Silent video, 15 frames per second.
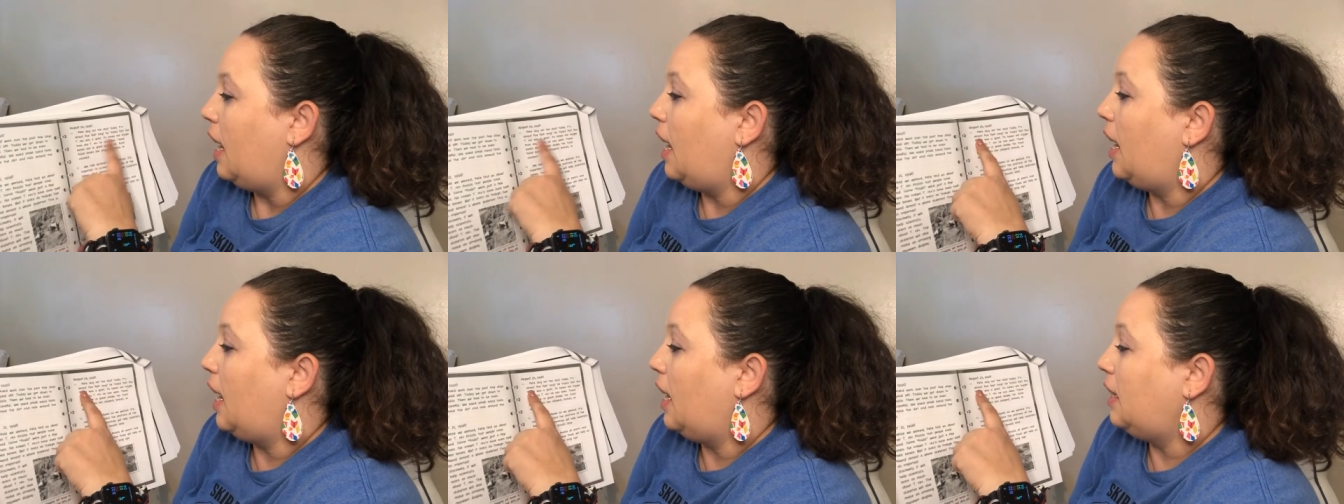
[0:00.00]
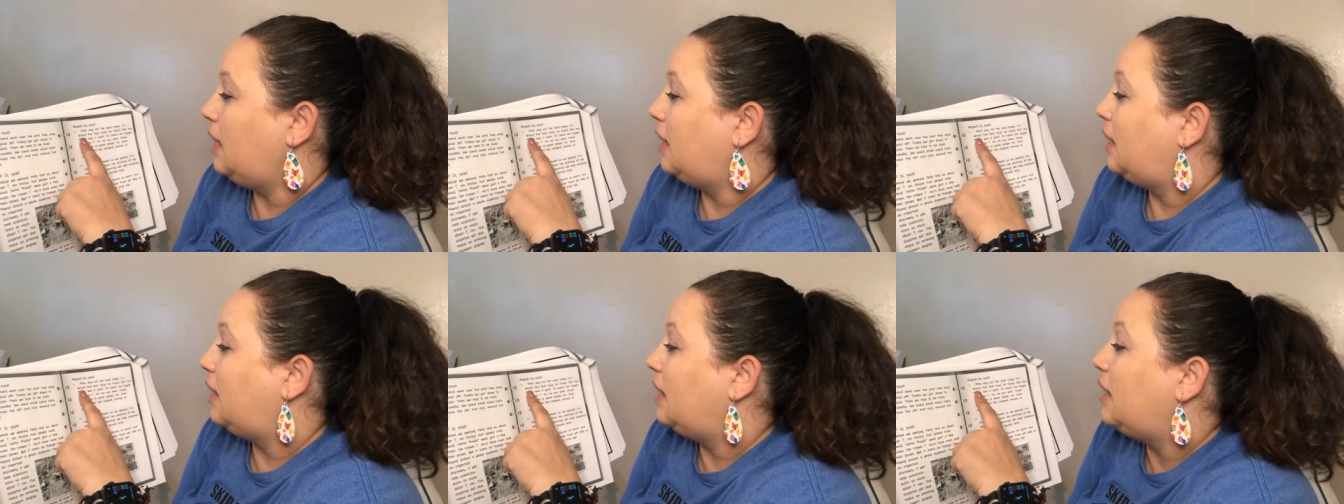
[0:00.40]

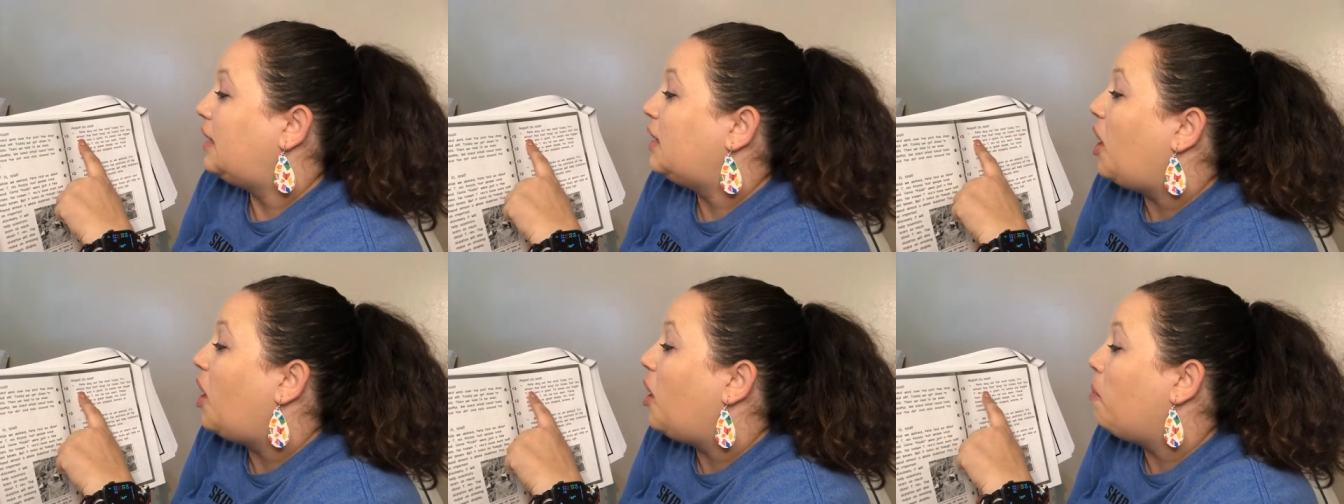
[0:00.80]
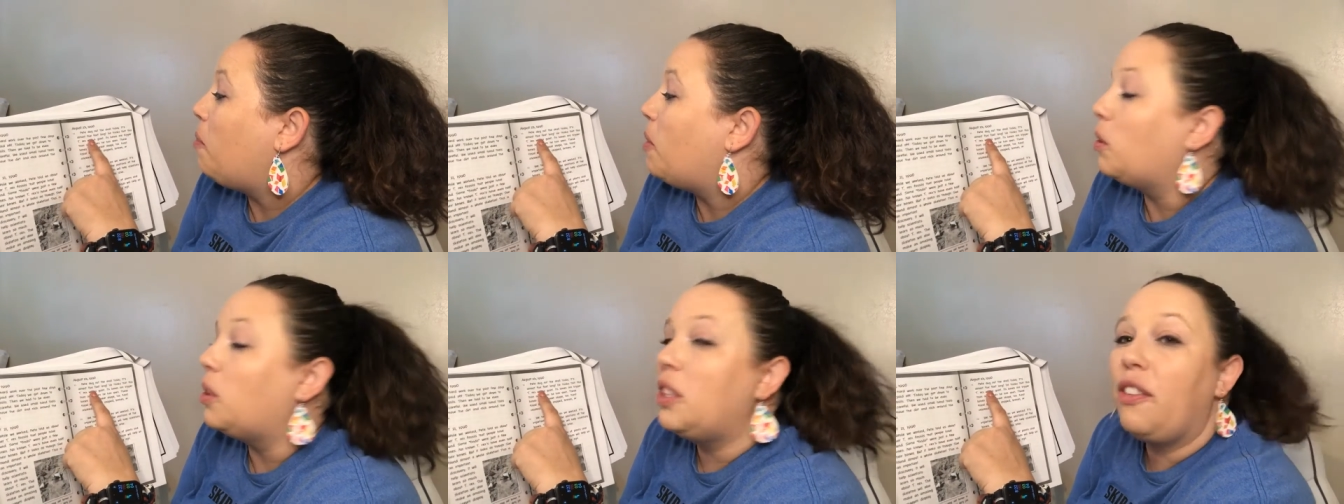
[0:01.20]
It's
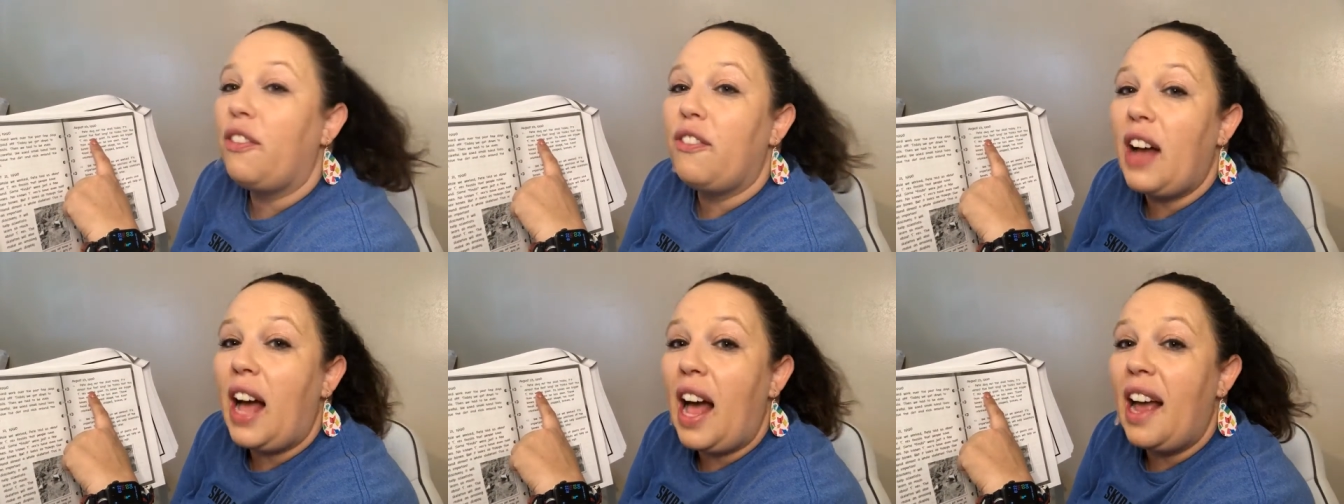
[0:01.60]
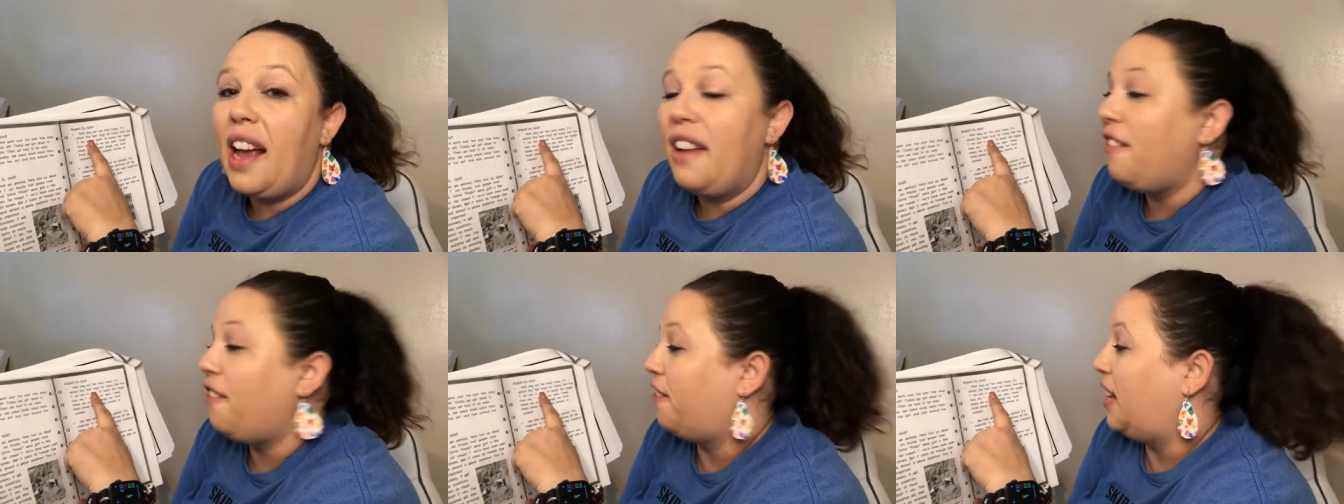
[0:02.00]
almost
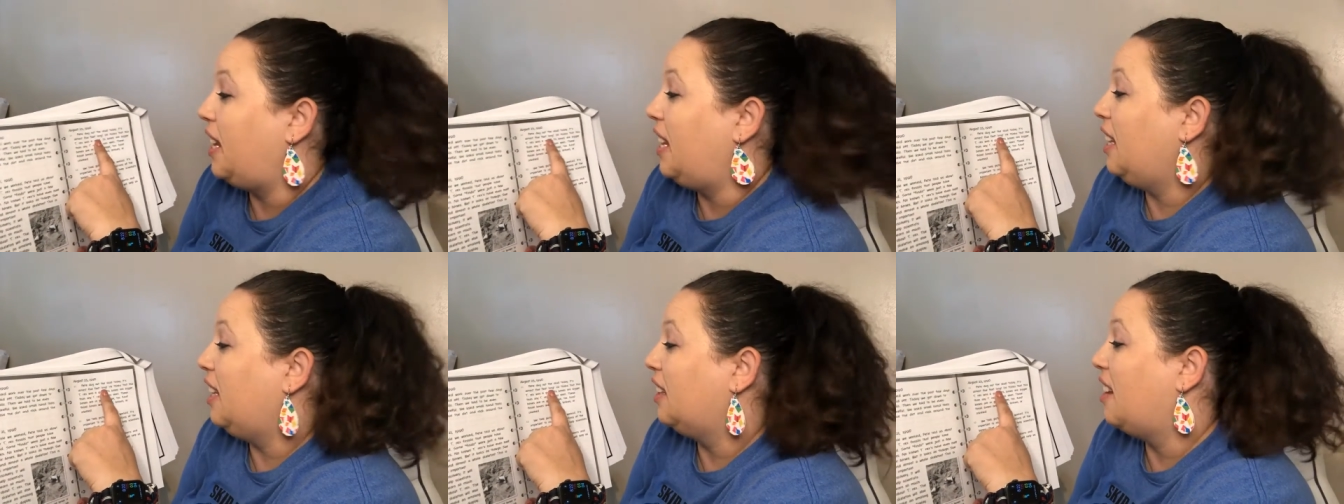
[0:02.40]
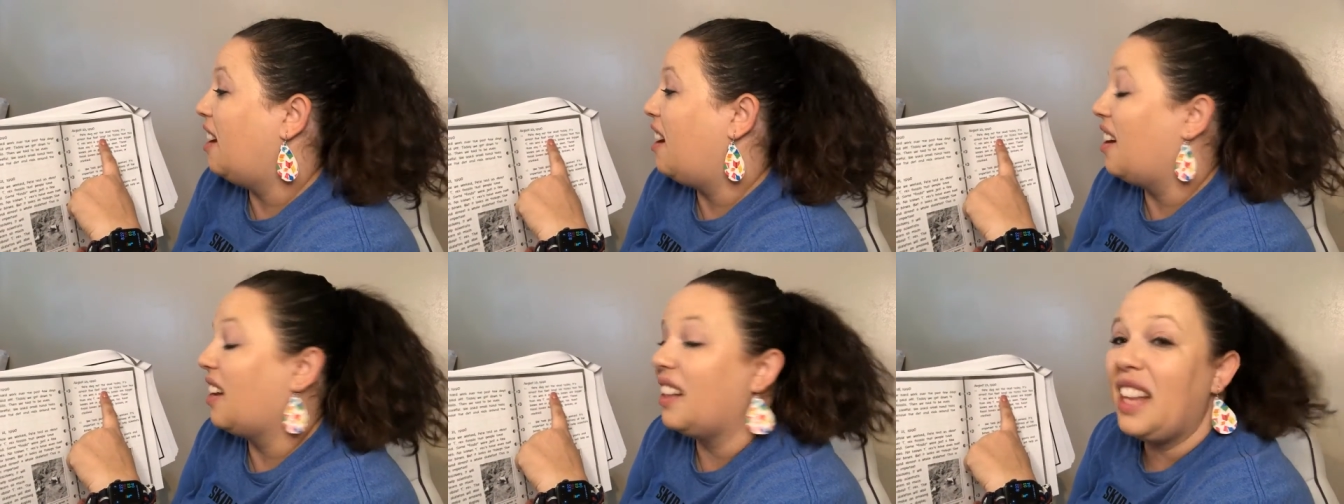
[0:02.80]
five feet
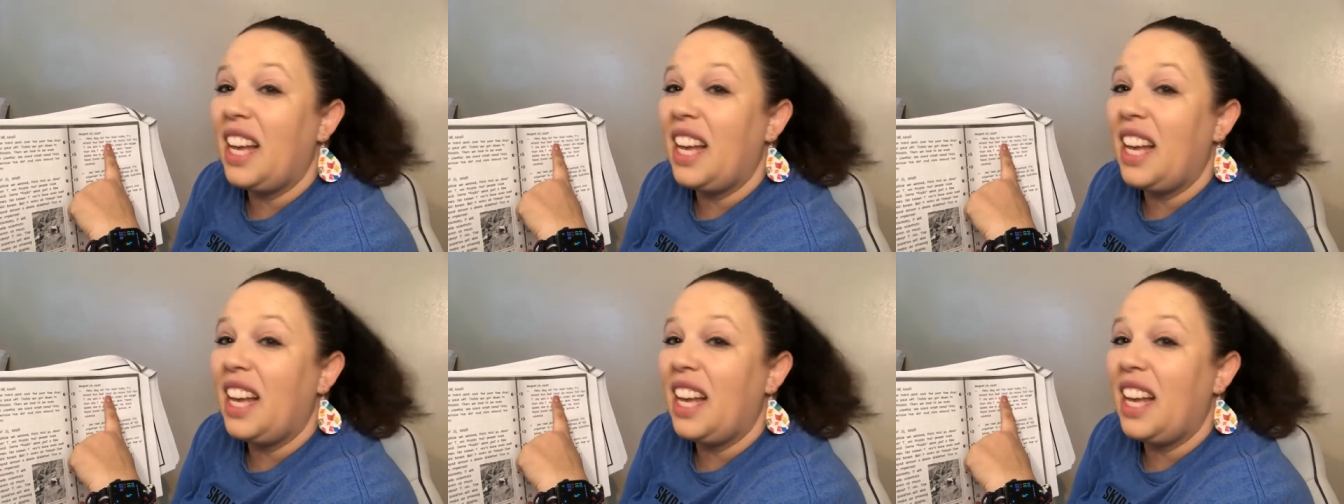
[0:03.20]
long.